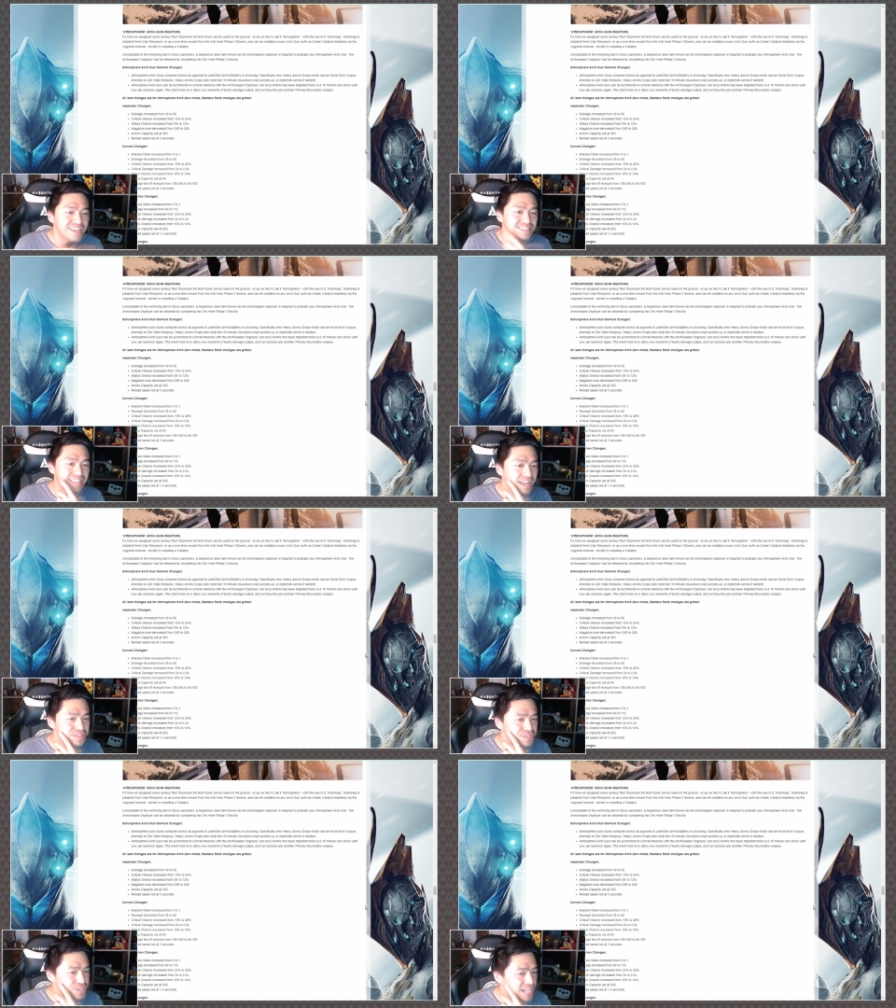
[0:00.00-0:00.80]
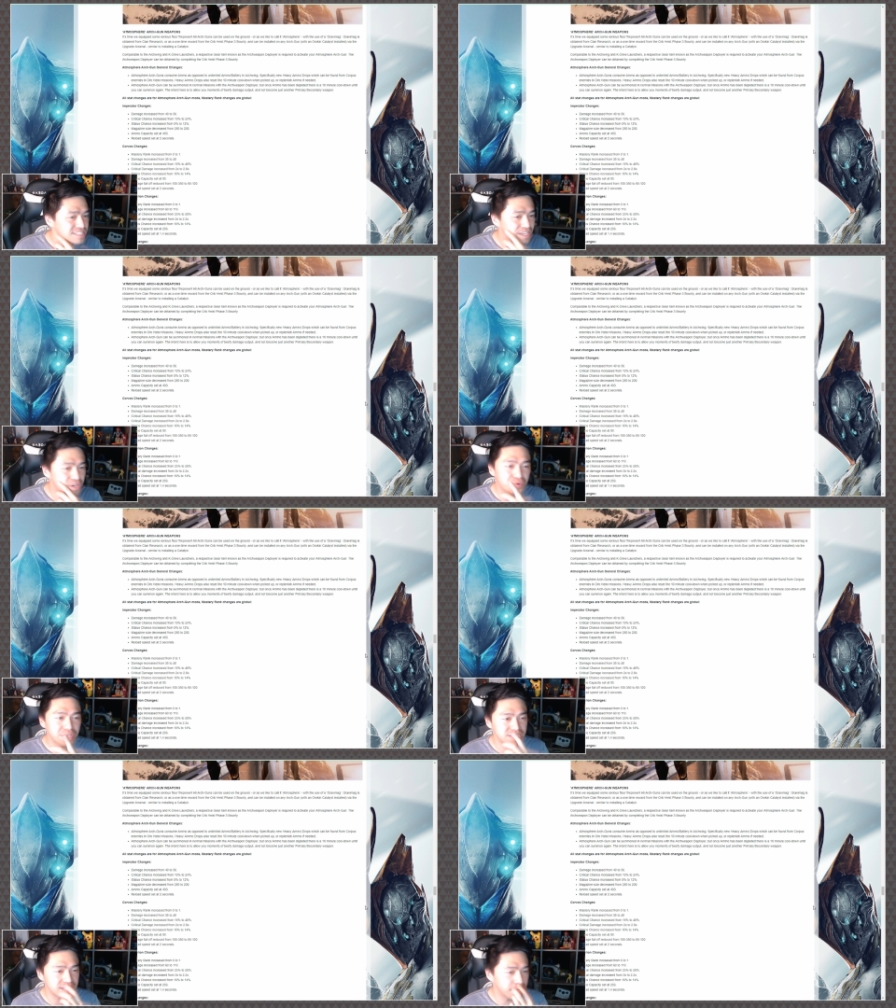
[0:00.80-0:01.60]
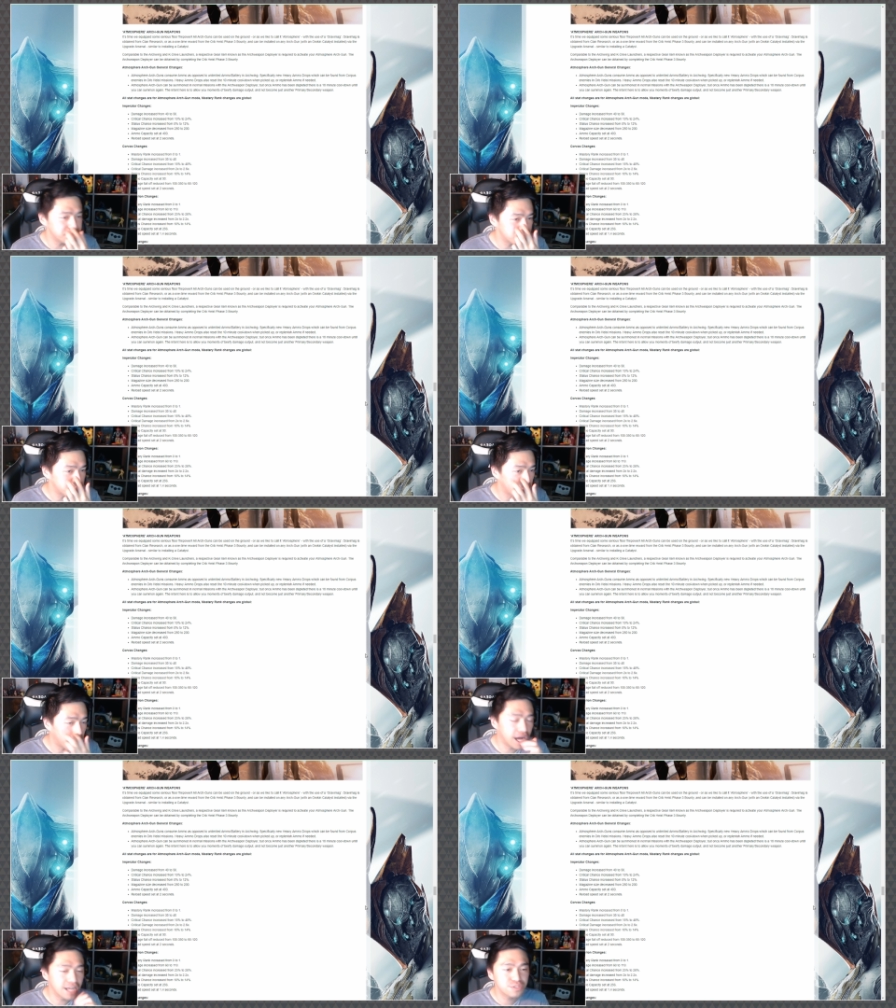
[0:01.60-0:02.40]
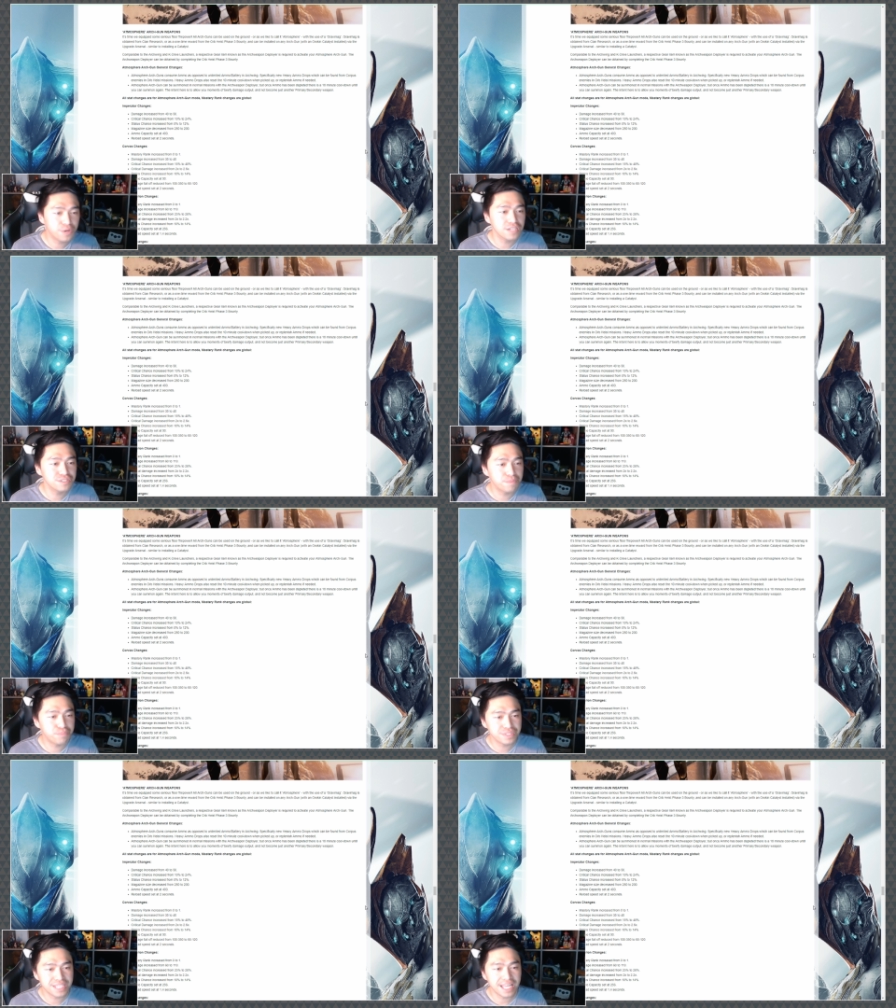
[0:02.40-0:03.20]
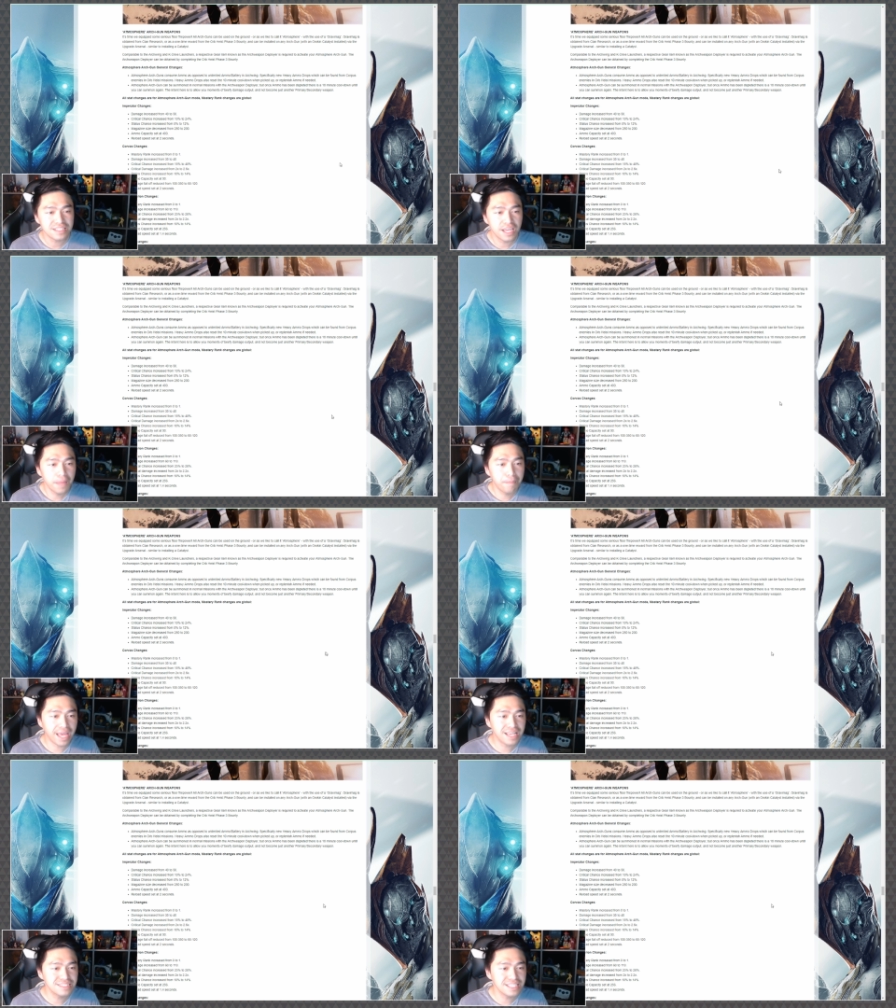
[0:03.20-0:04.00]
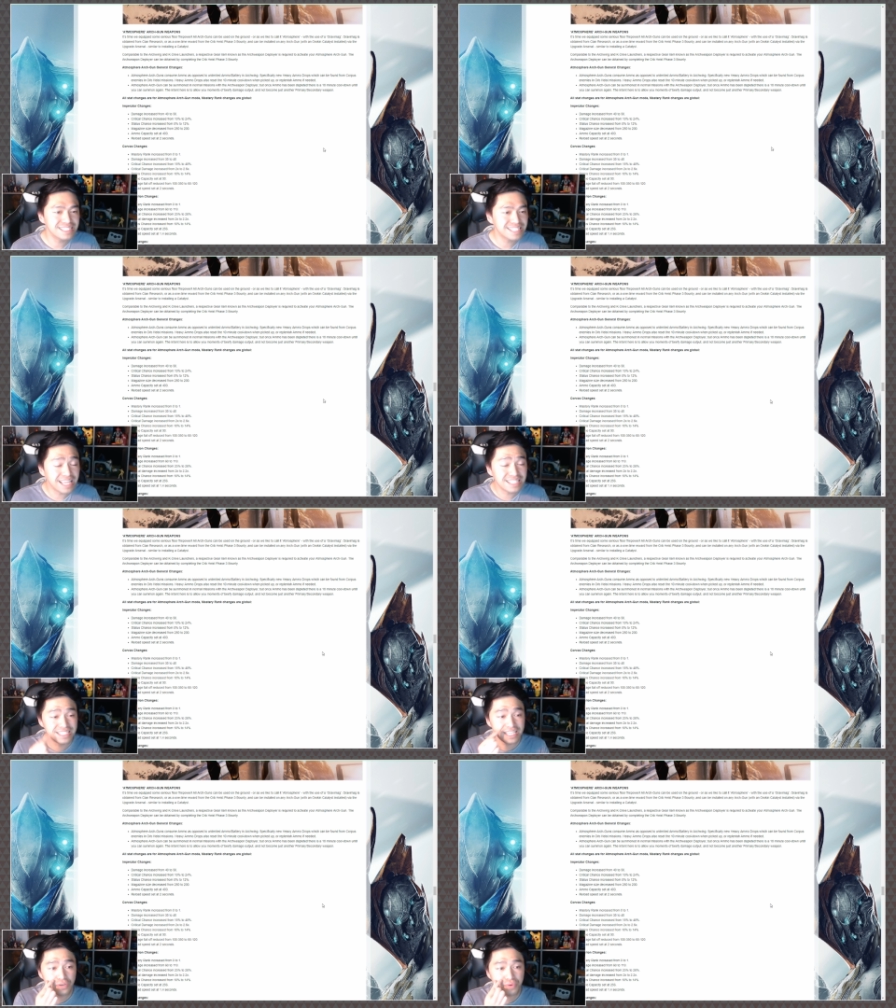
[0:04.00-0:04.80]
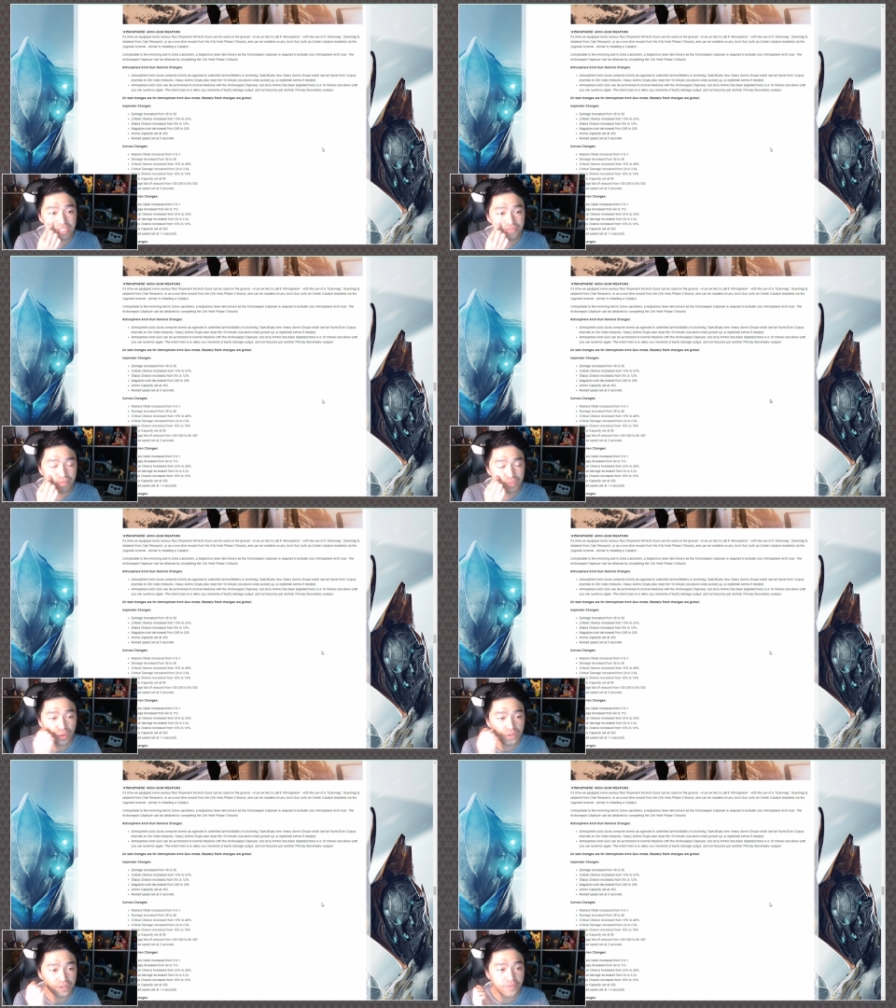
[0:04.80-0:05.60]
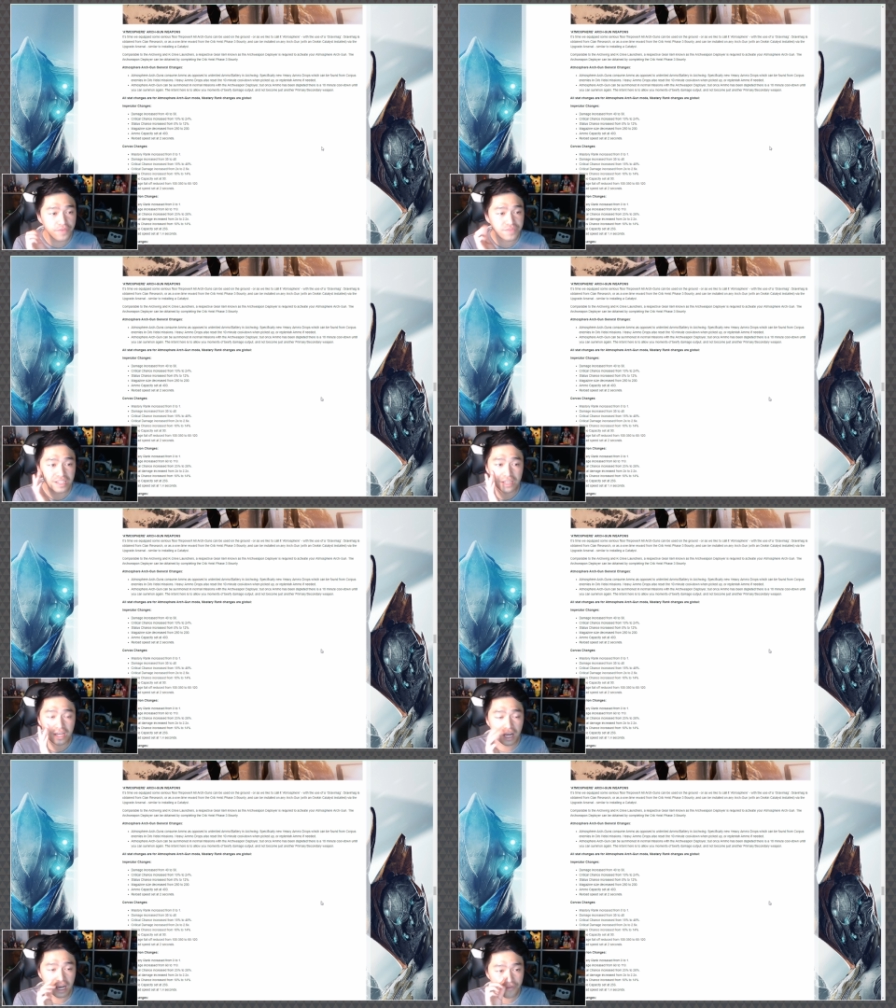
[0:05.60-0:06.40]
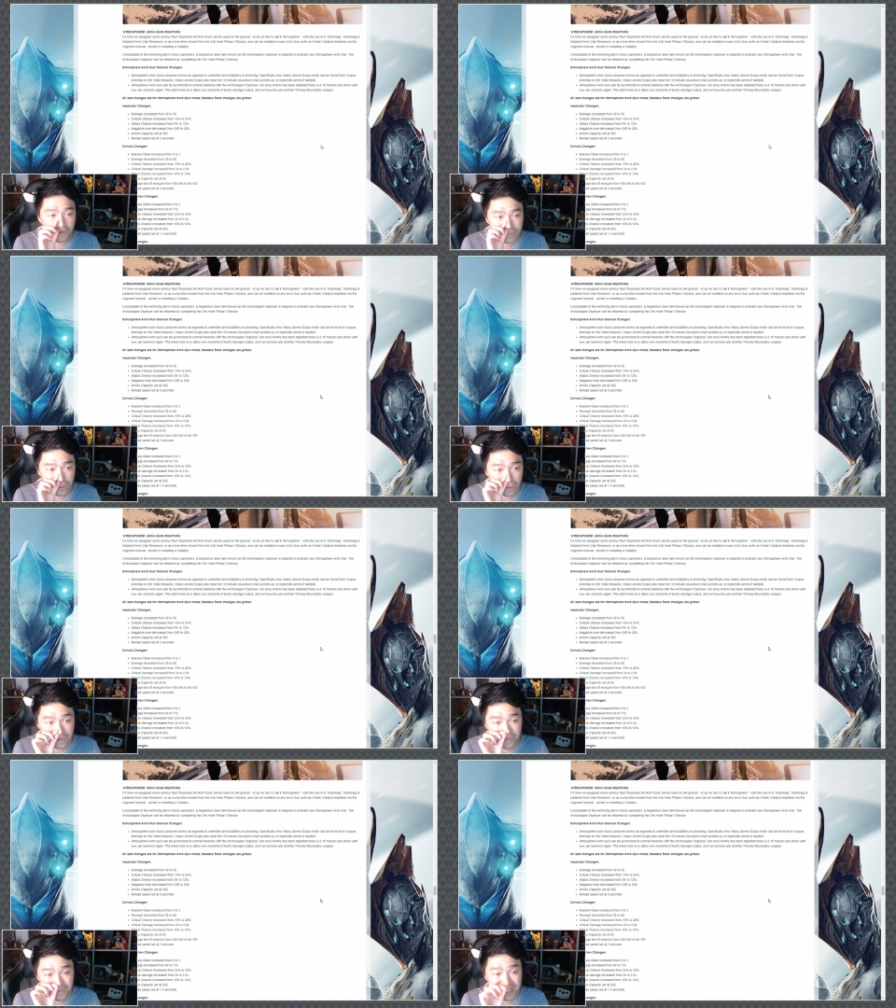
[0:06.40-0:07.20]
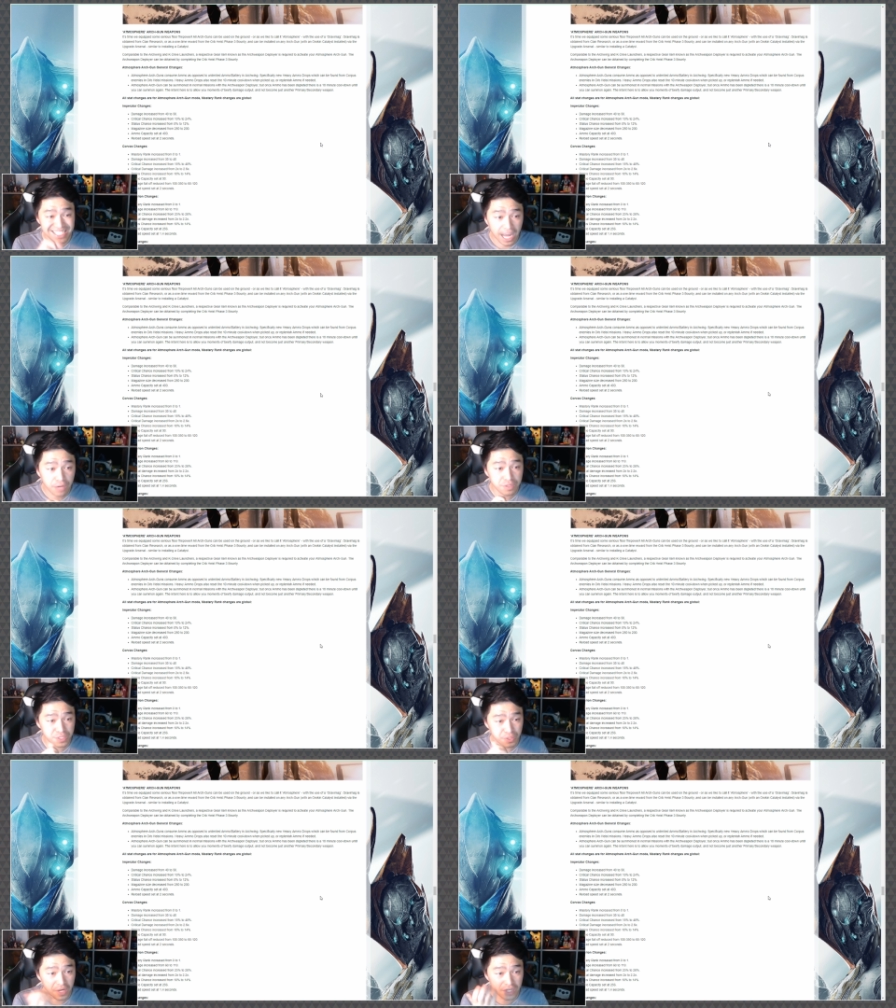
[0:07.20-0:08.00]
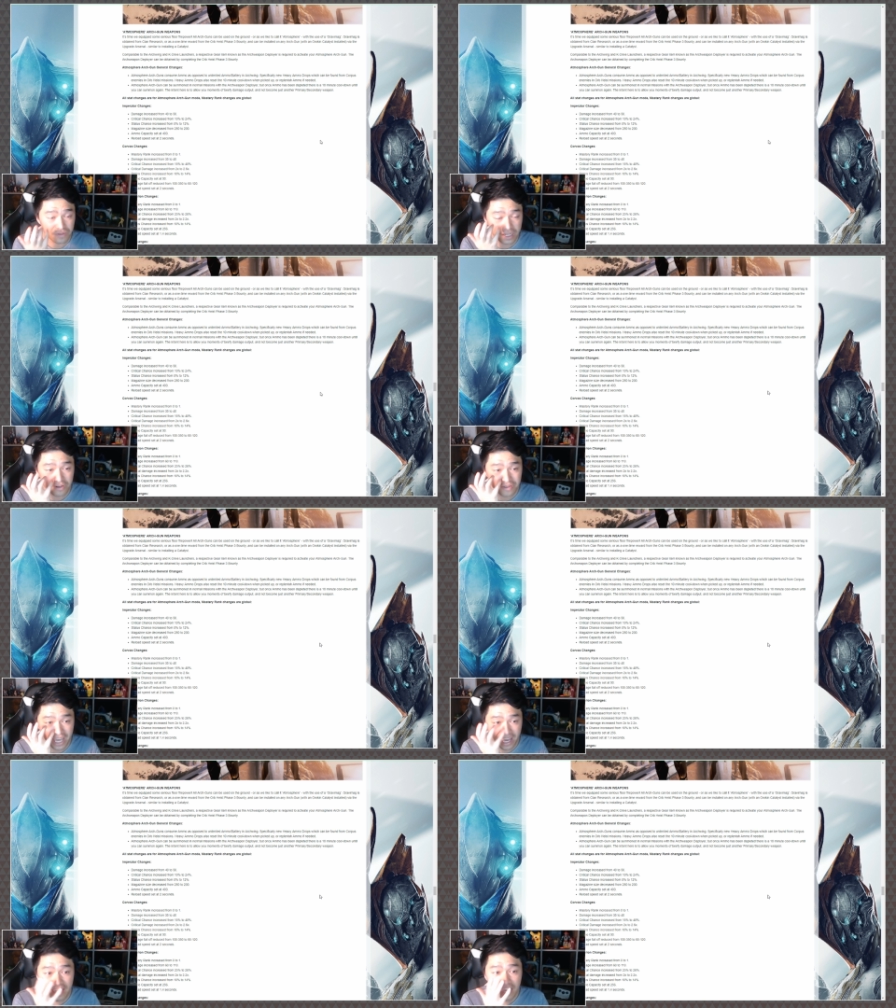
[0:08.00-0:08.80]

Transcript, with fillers: Status chance increase up to uh, 12%. Magazine size decrease from 250 to uh, from 250 down to 200. Okay.